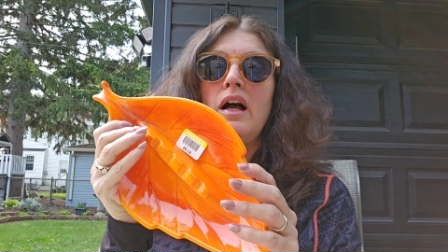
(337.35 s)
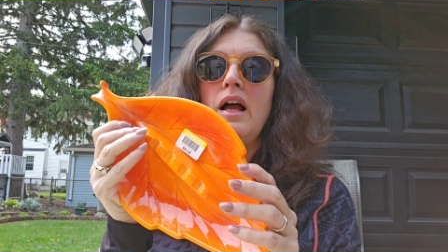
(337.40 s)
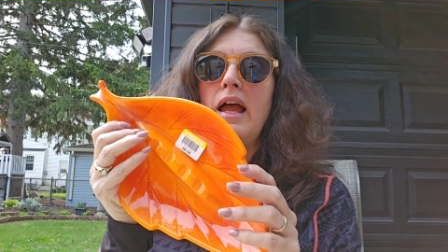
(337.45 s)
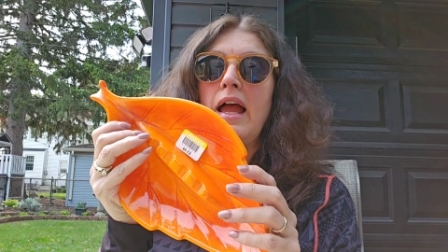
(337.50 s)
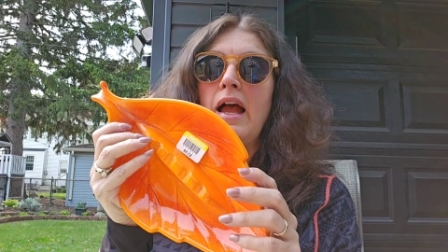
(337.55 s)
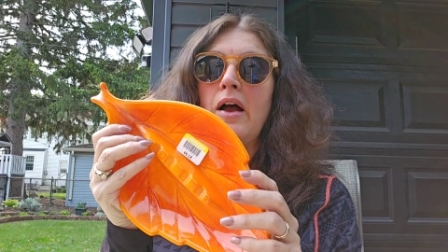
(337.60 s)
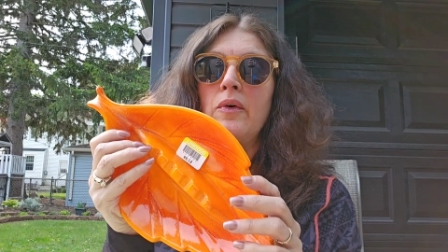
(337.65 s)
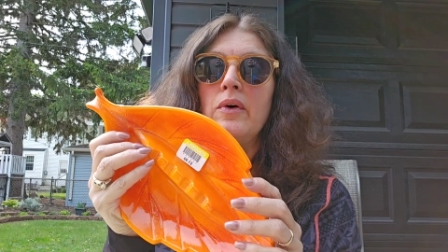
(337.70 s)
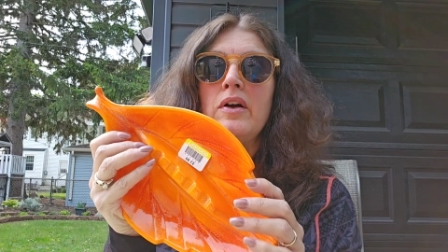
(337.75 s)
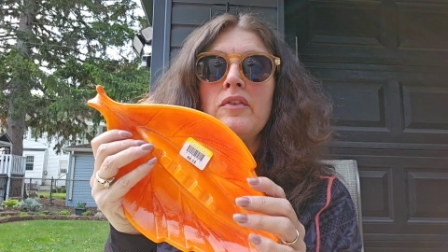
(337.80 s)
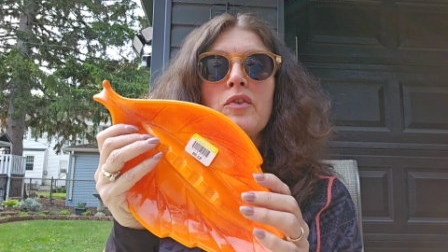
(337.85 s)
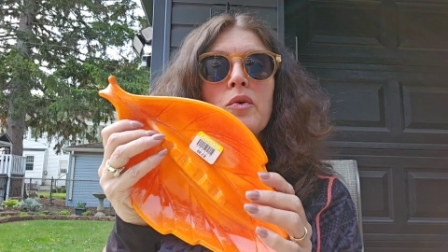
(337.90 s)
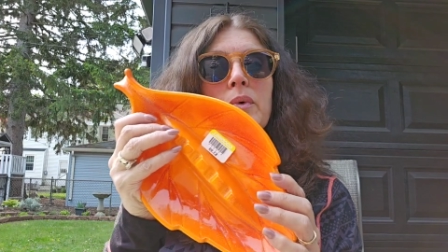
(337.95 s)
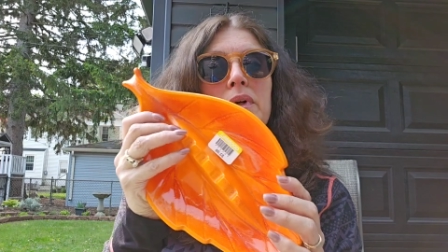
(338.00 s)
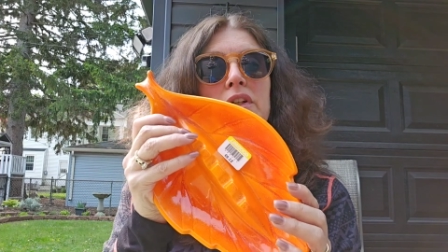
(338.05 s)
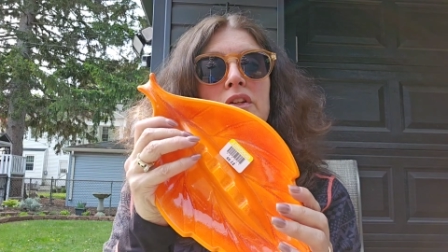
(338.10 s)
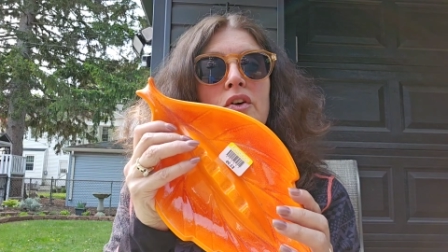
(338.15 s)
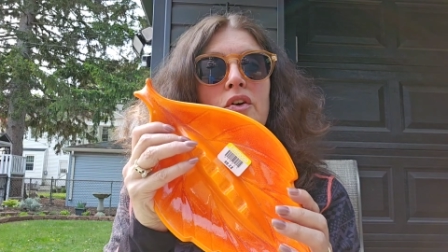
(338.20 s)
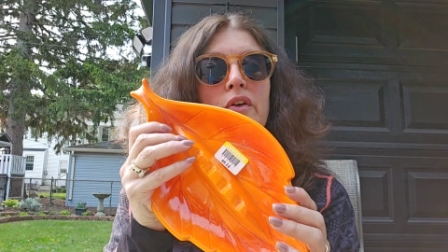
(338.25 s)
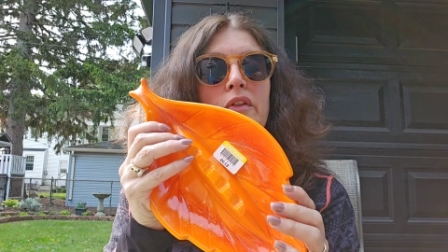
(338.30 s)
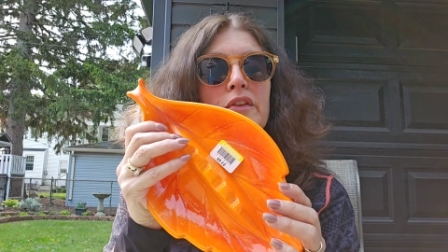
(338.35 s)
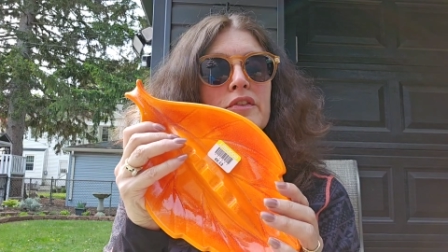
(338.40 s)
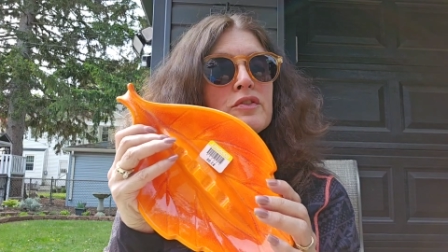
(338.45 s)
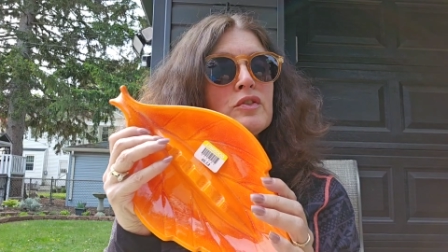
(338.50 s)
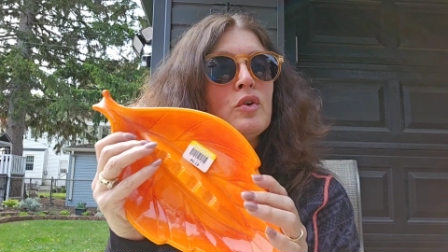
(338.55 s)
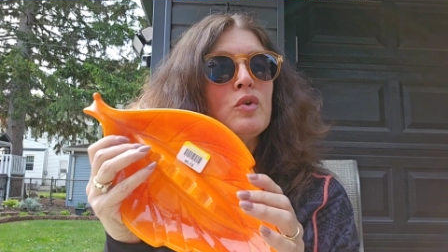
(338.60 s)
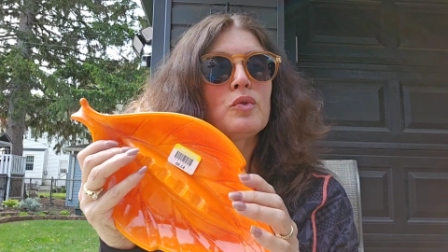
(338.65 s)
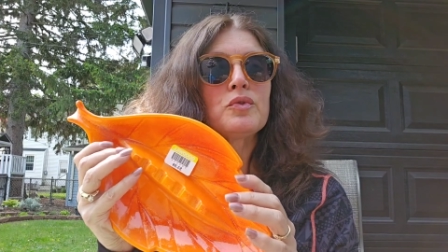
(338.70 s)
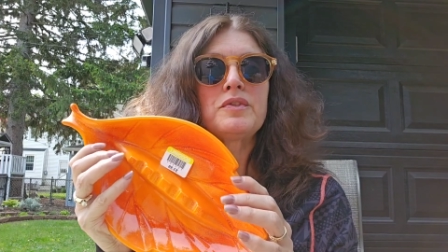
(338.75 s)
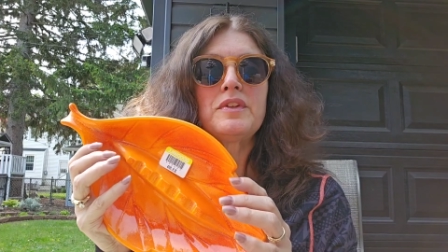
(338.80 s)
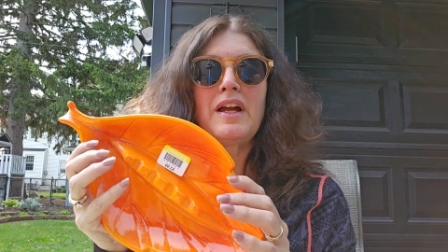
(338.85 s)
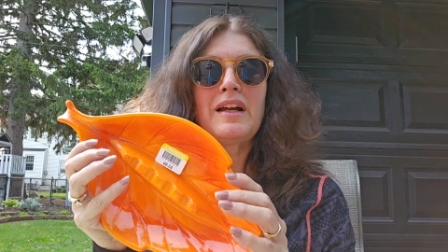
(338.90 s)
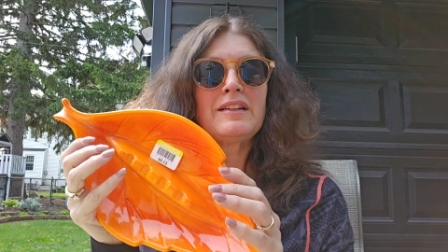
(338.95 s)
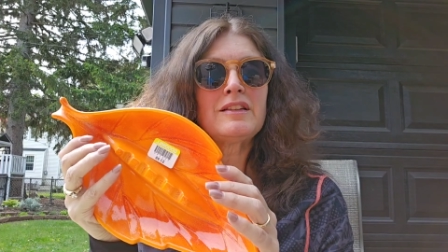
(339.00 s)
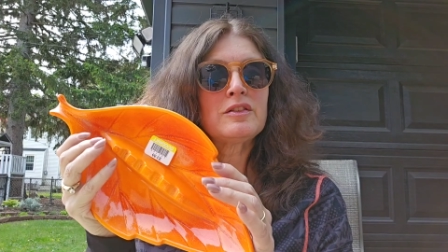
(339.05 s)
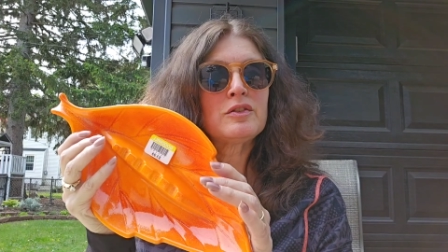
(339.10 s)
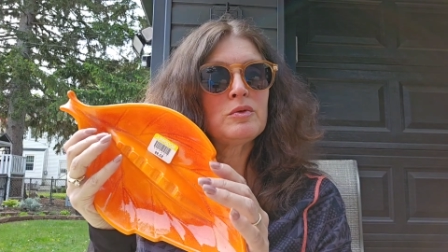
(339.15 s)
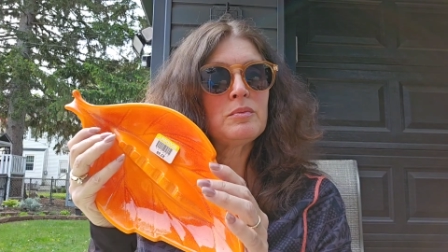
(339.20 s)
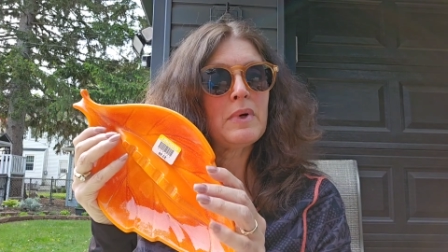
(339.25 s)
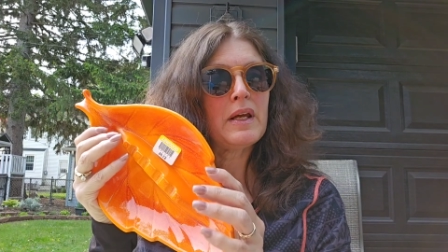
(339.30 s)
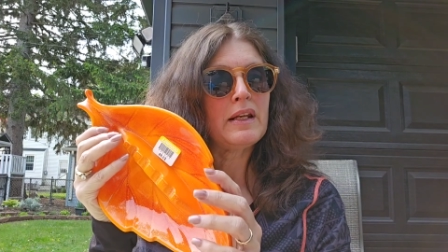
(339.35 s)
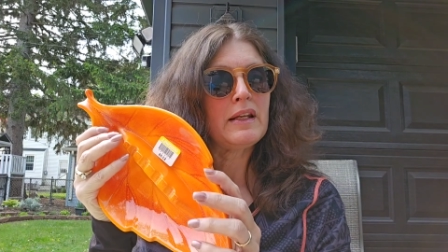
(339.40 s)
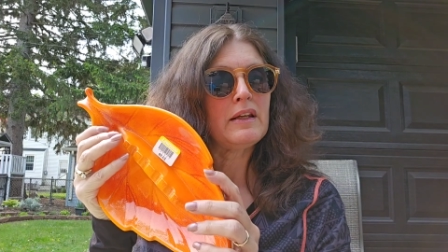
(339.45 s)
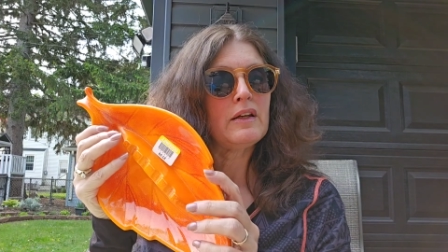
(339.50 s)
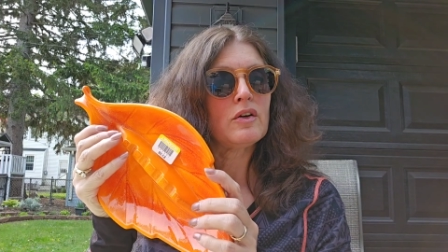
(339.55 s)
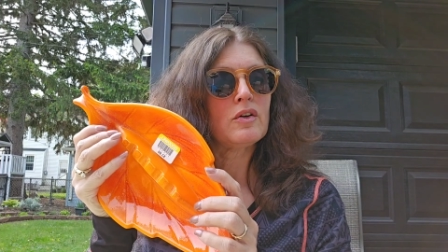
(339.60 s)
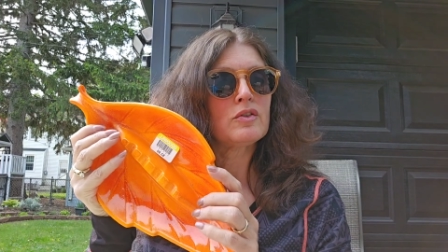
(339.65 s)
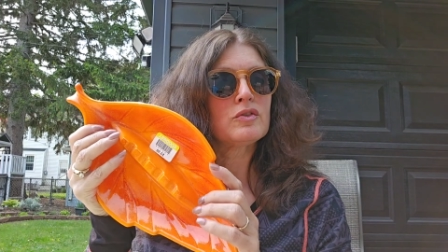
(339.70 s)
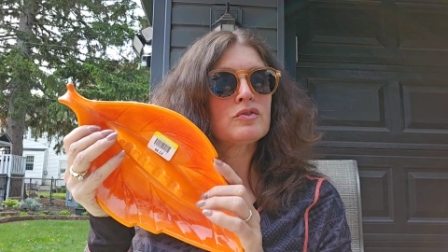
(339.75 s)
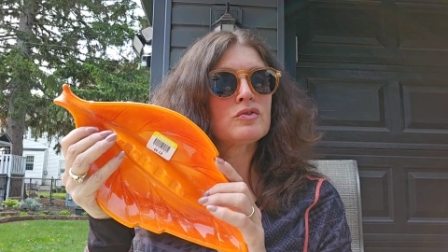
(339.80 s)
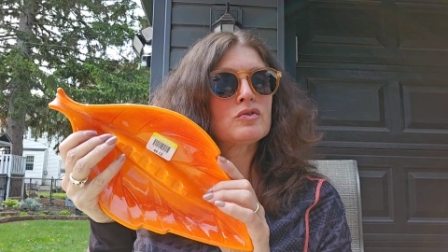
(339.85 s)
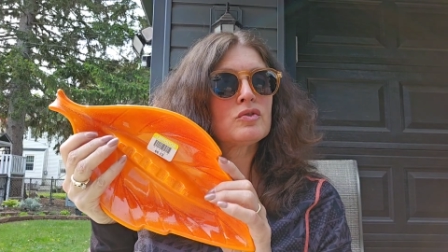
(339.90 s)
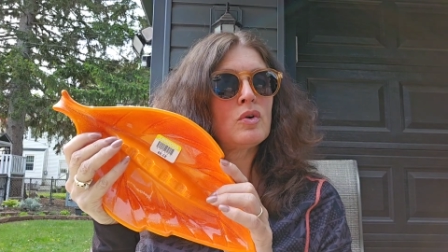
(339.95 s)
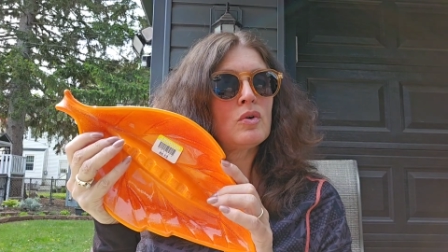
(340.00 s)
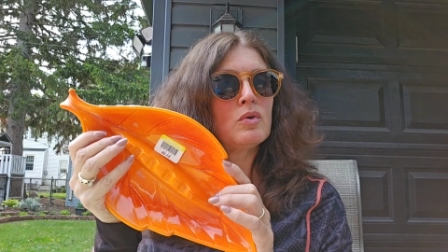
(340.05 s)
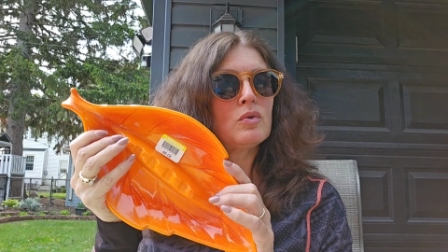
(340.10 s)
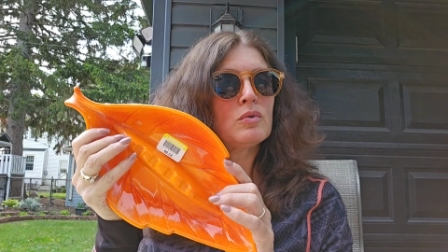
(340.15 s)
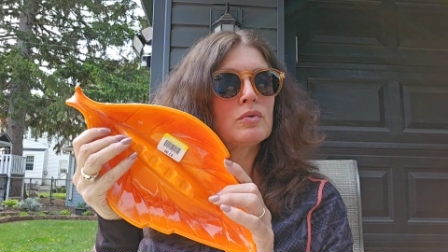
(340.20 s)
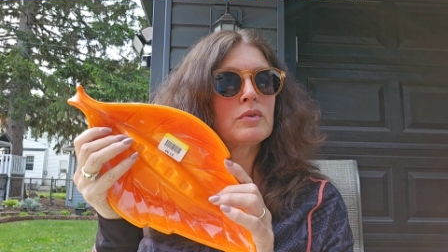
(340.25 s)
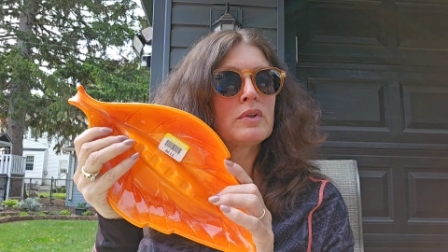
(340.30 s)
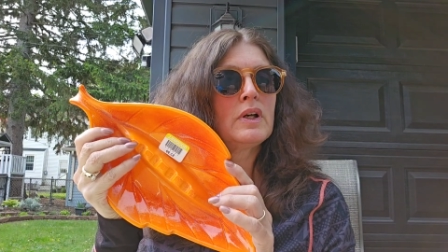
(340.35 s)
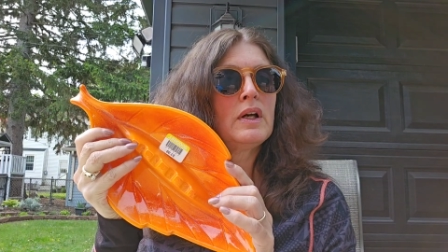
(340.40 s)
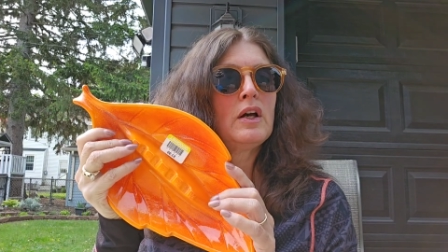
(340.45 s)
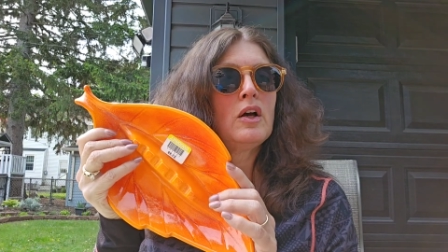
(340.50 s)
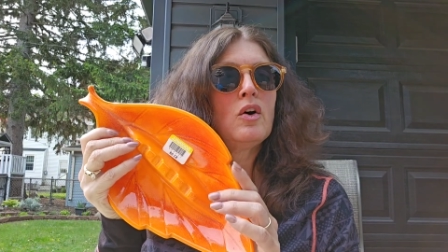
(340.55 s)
However, when you go to the solds, not too many are sold,